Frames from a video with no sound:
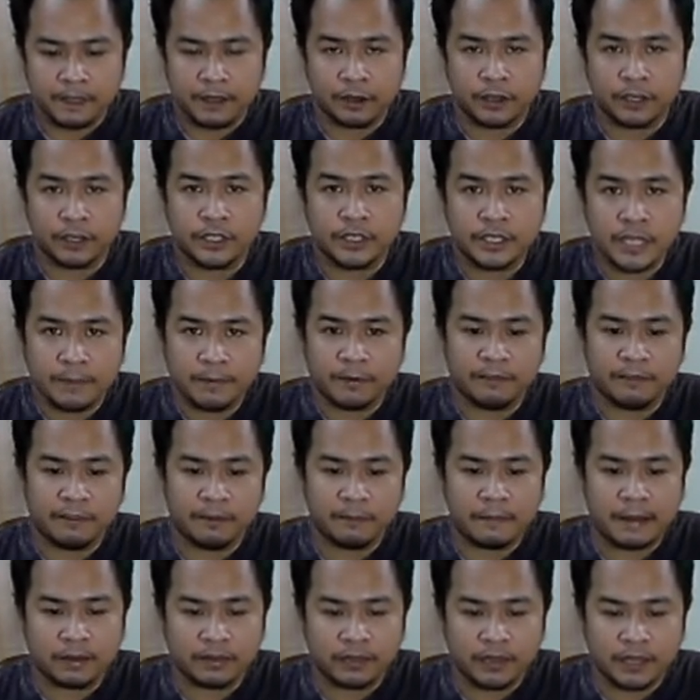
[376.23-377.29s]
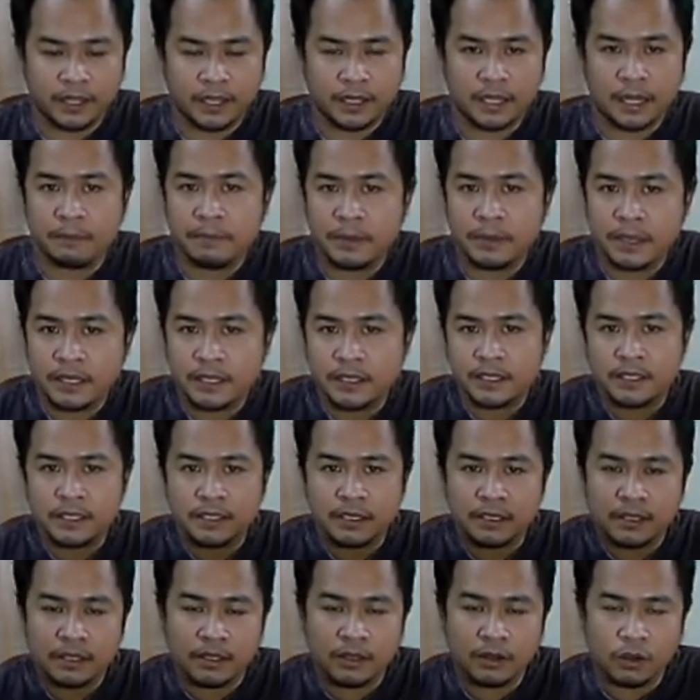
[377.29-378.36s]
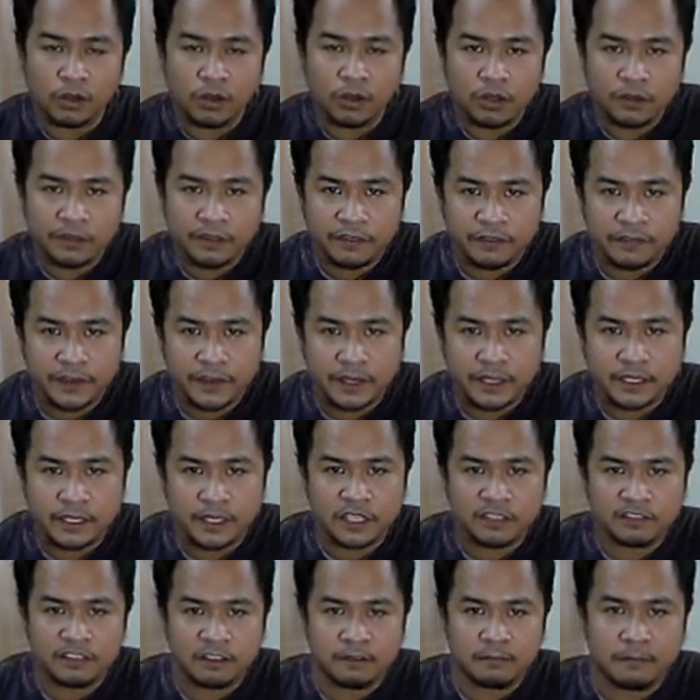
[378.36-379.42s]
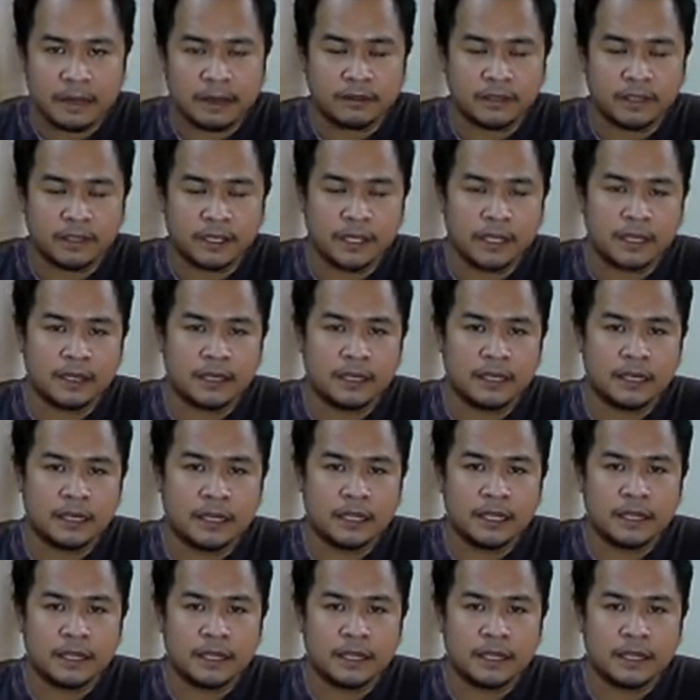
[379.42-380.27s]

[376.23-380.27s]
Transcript: on top of a mountain. That means all of the faces of a mountain